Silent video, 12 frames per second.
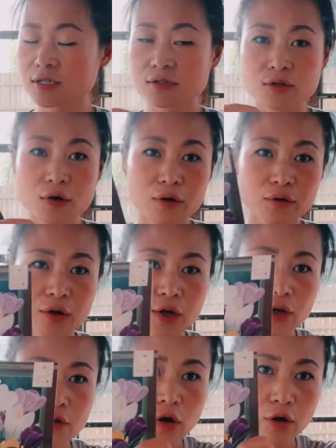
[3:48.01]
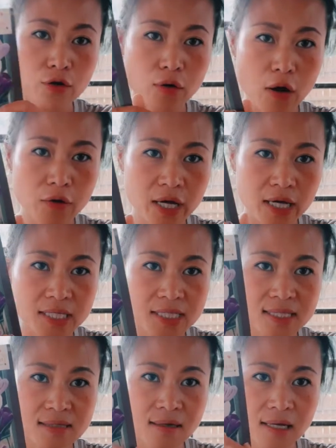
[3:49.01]
So your
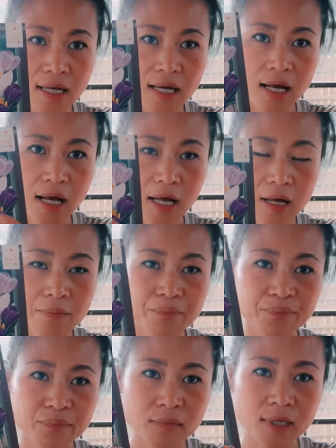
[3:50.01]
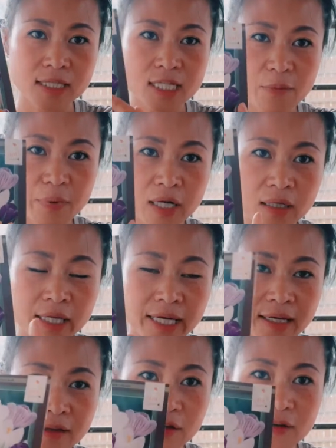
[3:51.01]
crocus typically
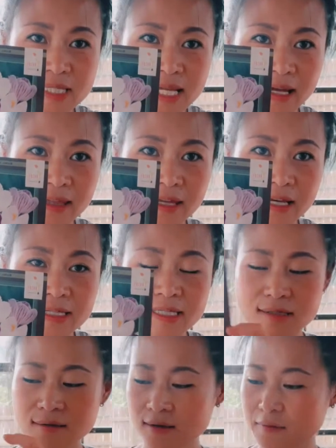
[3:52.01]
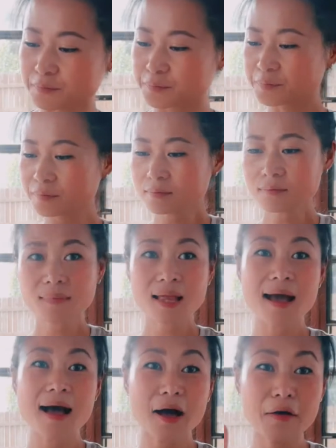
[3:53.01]
looks like this.
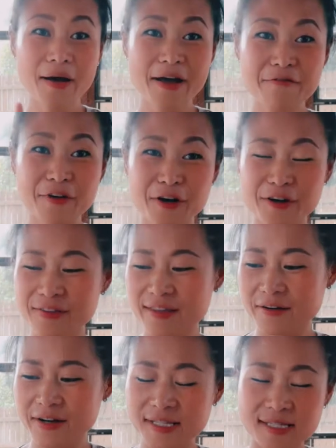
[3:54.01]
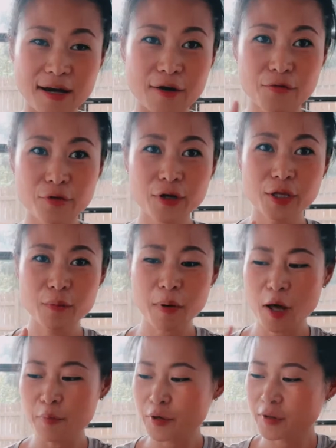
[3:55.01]
However, there is a really
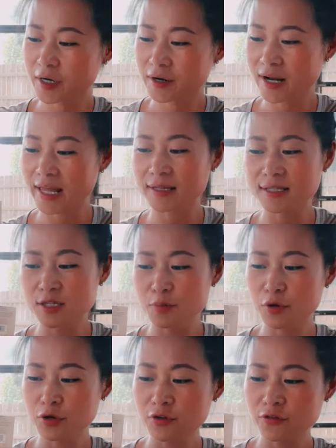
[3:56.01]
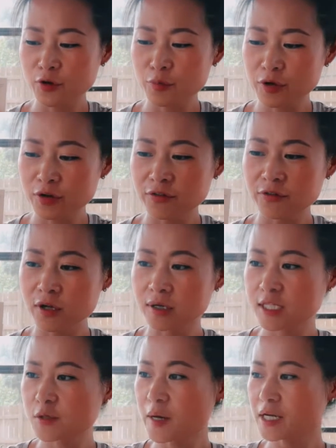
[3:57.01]
popular and beautiful, beautiful
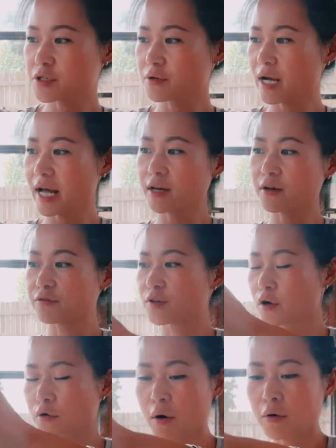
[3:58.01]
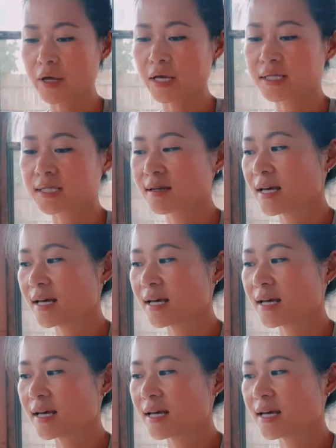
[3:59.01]
special kind of the crocus.